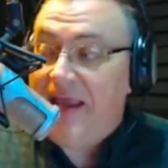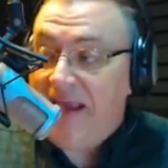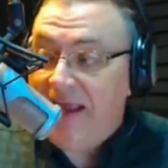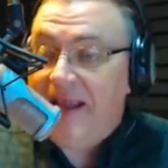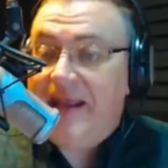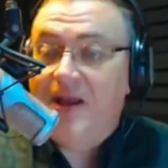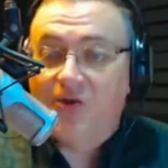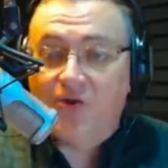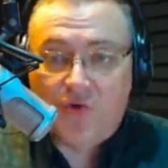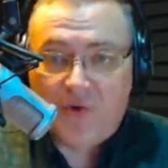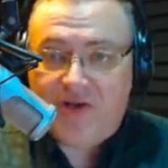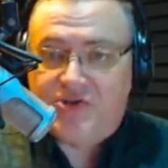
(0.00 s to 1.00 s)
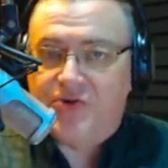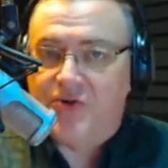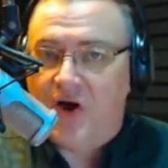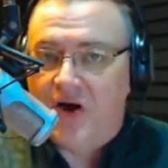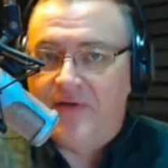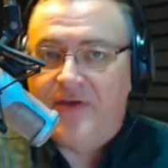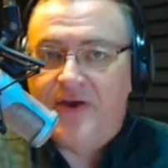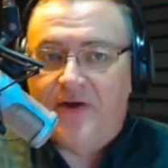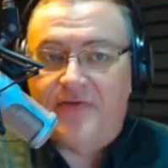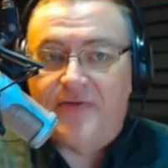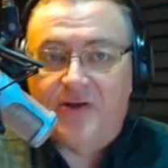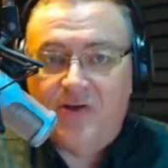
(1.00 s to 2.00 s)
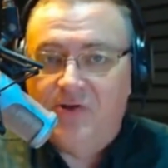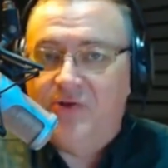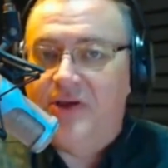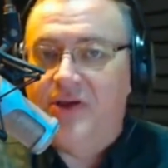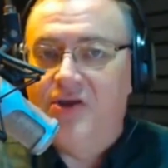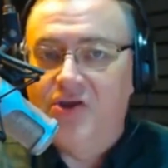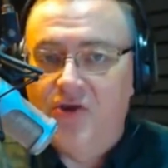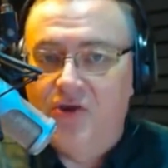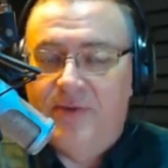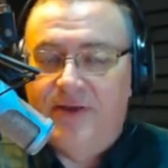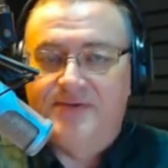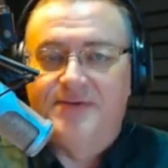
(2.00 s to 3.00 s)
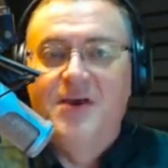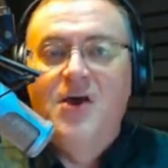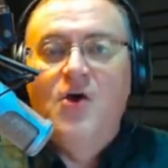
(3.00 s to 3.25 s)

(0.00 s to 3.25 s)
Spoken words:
any creature on the earth, including humans?